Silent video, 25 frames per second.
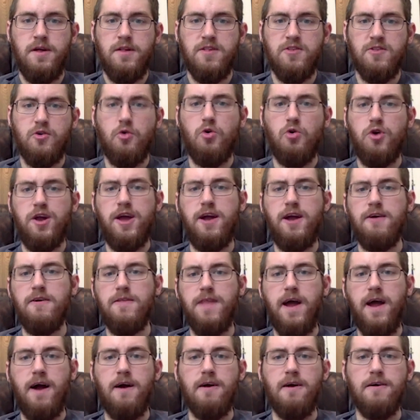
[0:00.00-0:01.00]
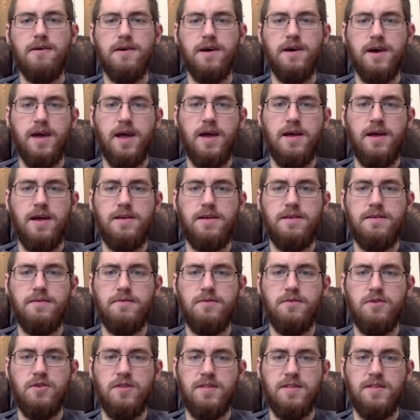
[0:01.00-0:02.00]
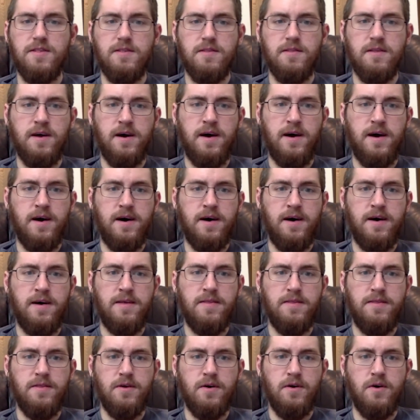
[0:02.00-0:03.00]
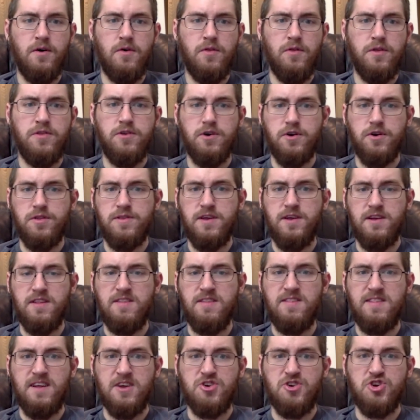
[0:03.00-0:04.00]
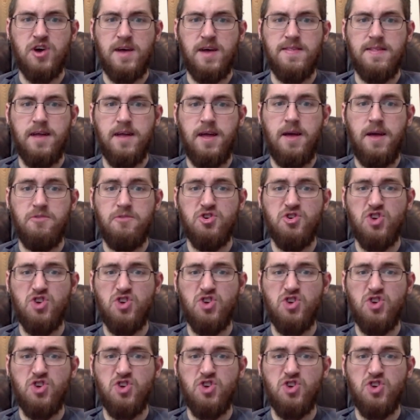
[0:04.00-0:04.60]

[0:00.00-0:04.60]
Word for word: scored here and there again. Just uh, only took t- six shots a game.